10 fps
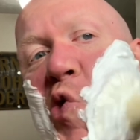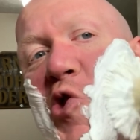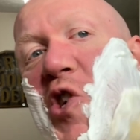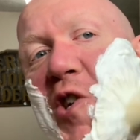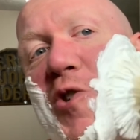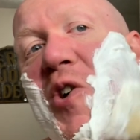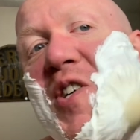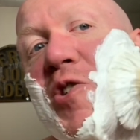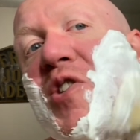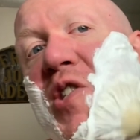She
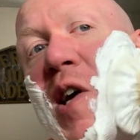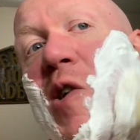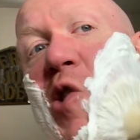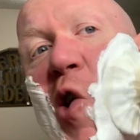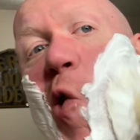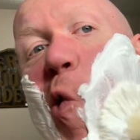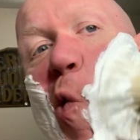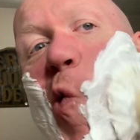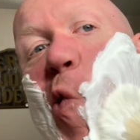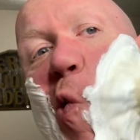enjoys the scent
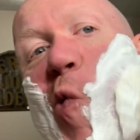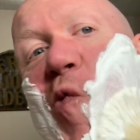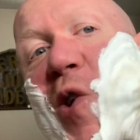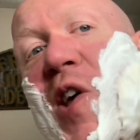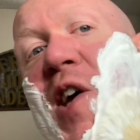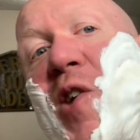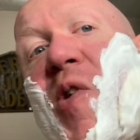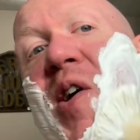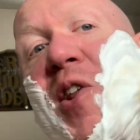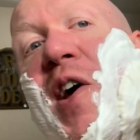for kicking
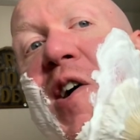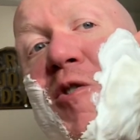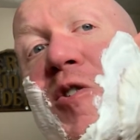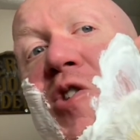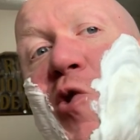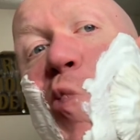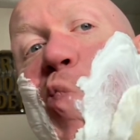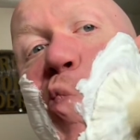around the house.